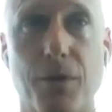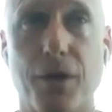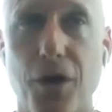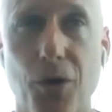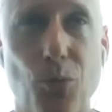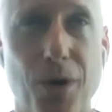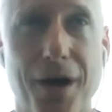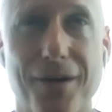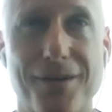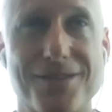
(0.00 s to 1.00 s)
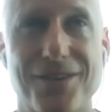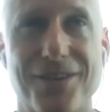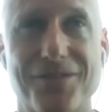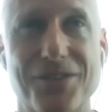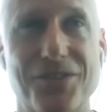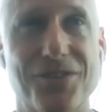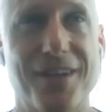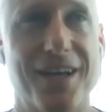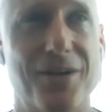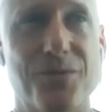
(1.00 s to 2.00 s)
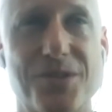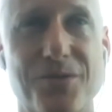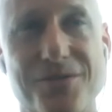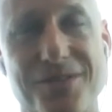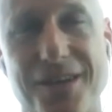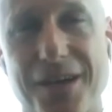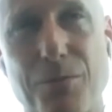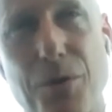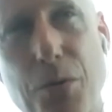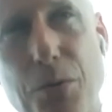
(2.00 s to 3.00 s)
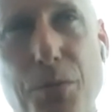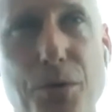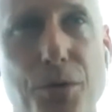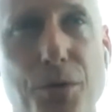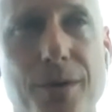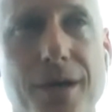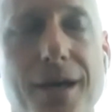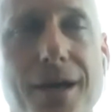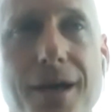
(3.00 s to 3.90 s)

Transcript: I'm like, oh, wow, I'd so love to do that. I wish I was there. Oh, boo-hoo.